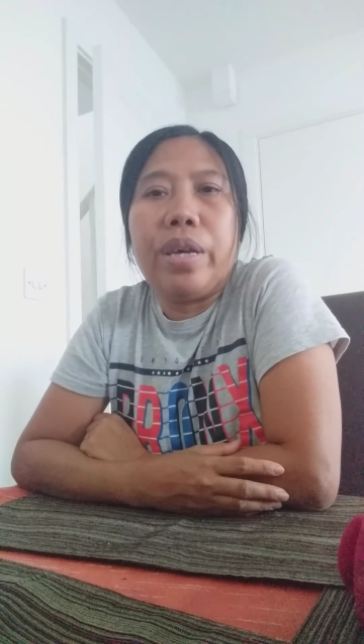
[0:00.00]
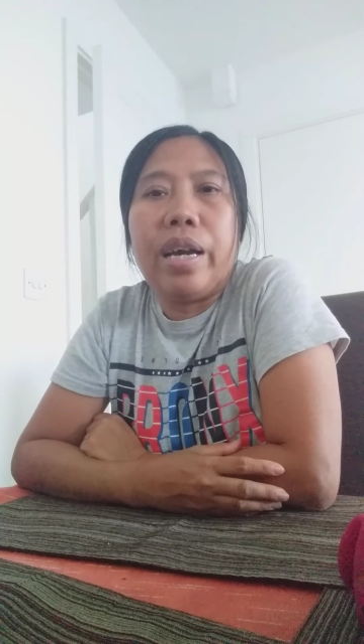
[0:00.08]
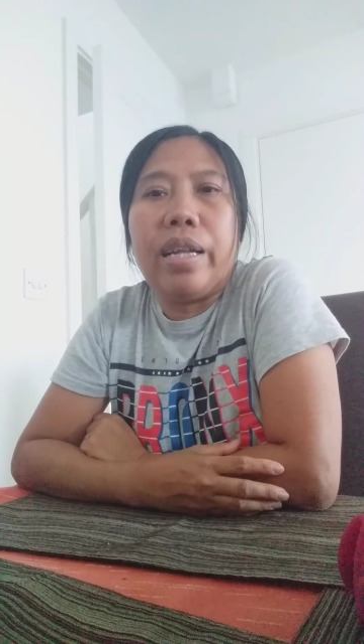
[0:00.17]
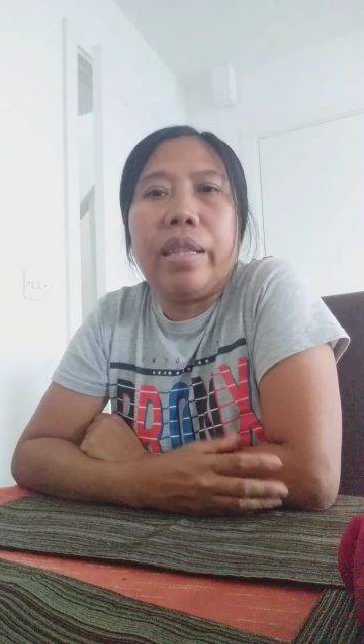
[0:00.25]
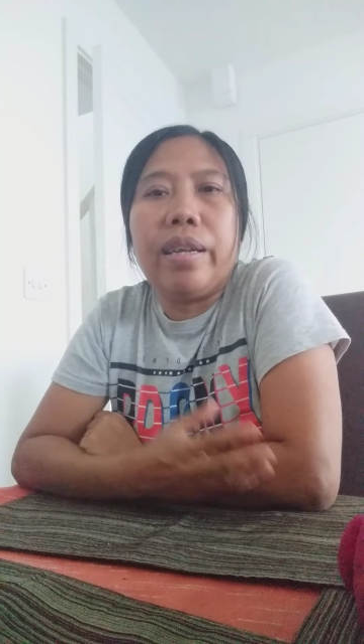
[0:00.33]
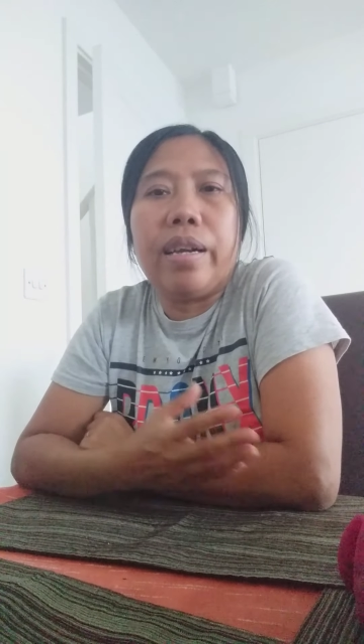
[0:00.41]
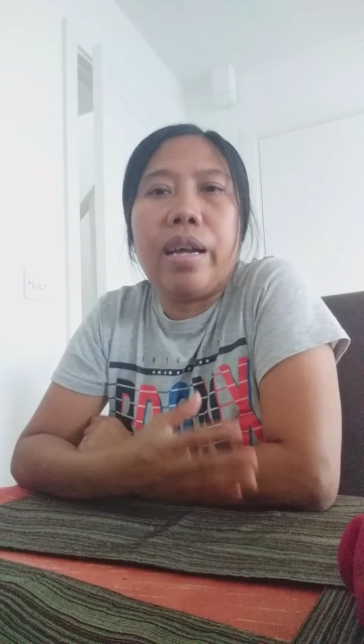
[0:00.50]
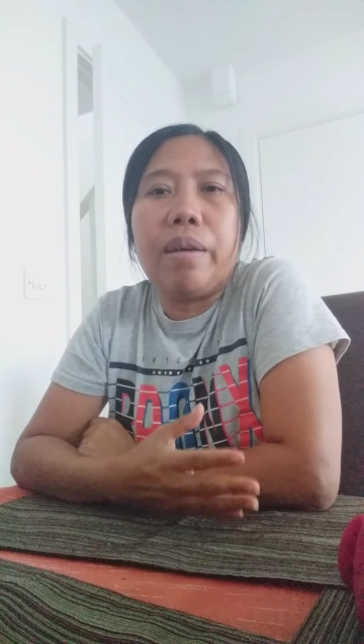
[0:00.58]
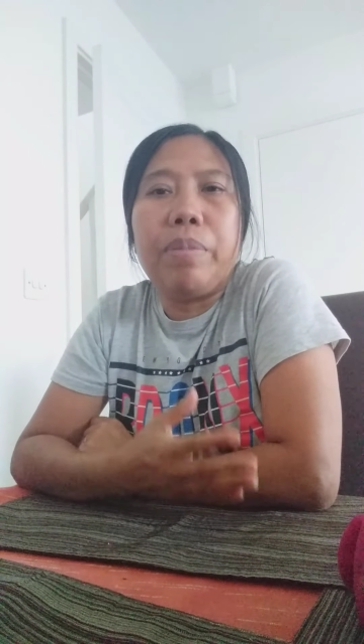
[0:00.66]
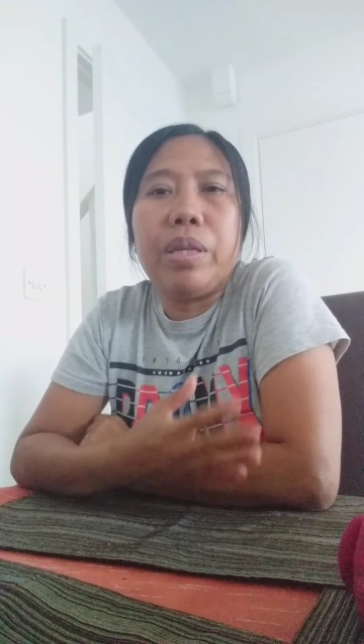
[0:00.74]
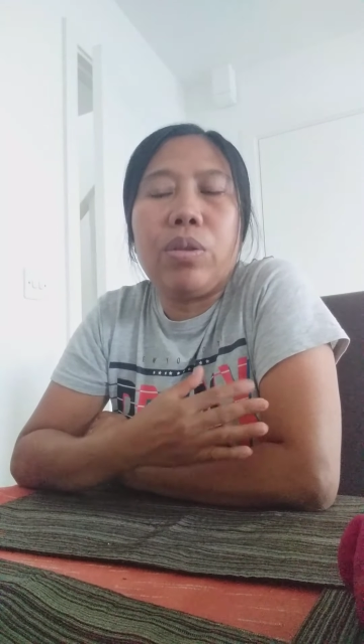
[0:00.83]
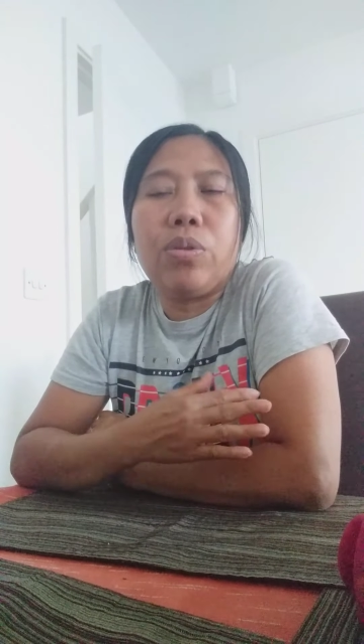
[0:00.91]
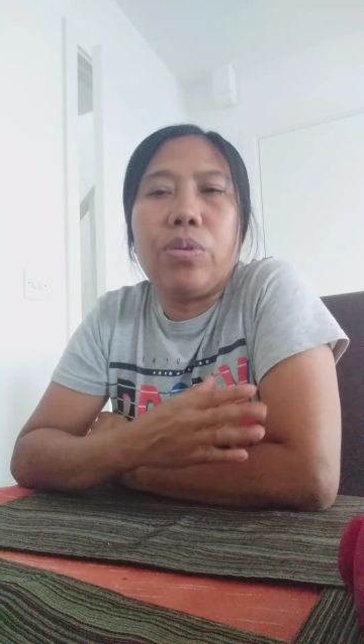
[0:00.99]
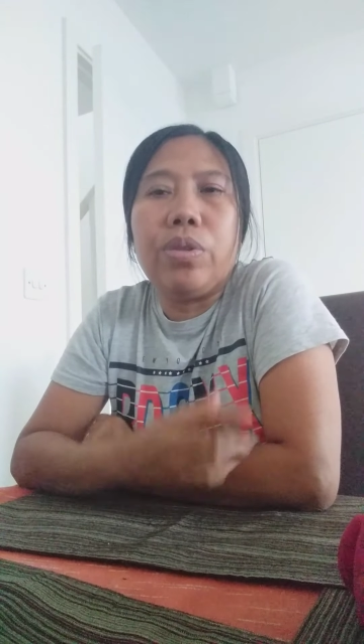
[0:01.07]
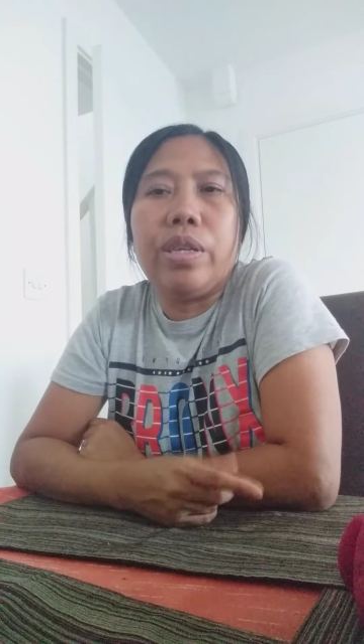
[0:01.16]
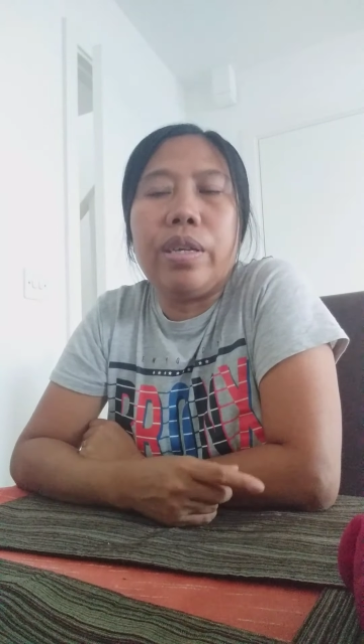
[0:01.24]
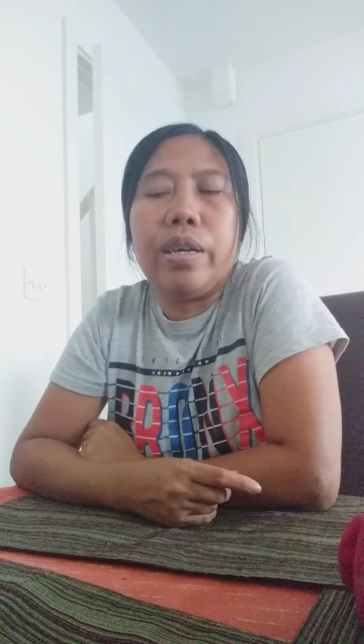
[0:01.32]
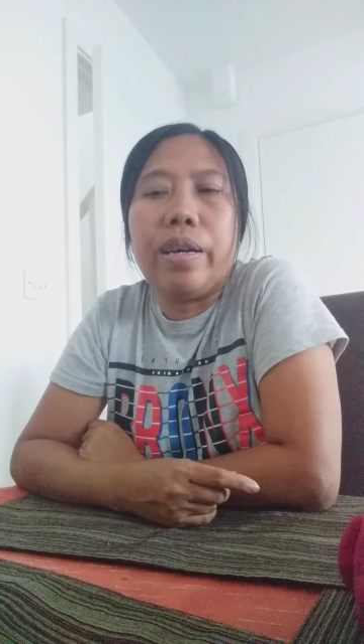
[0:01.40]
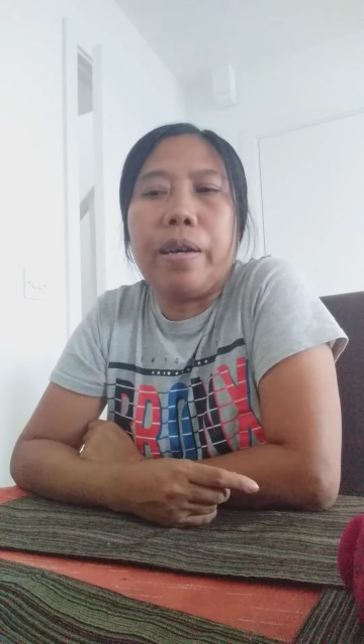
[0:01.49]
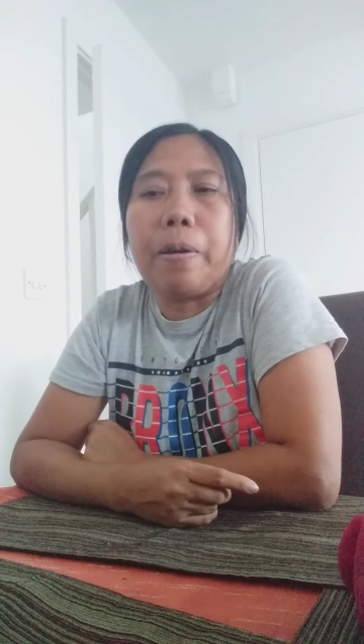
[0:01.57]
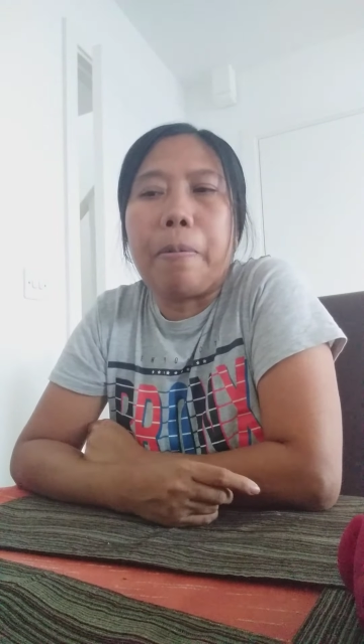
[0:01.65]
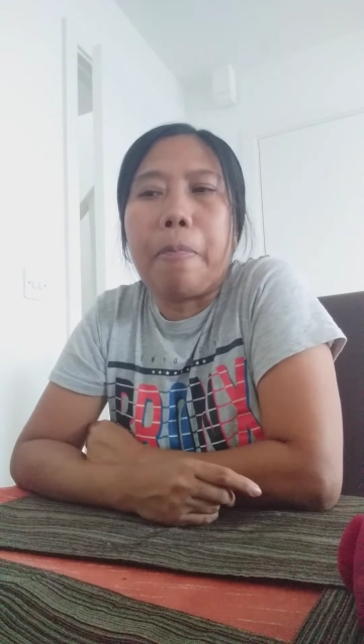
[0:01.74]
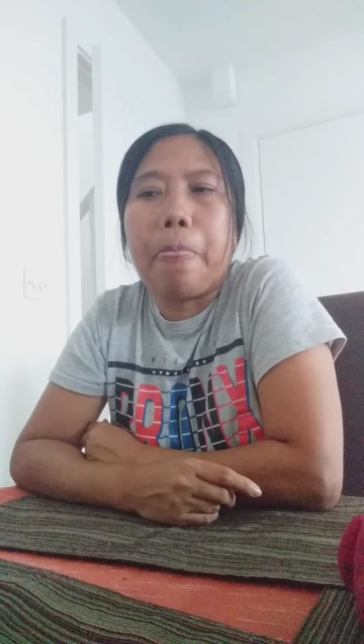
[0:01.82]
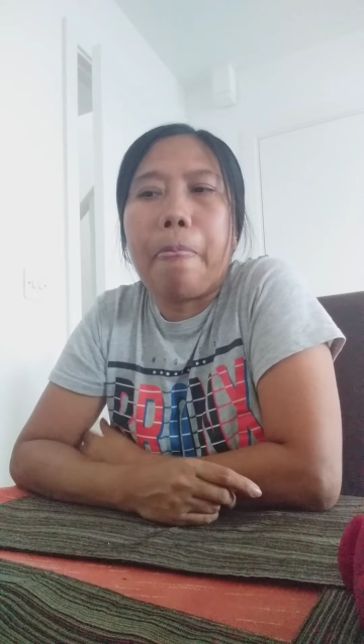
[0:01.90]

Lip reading: hand the rabbit to the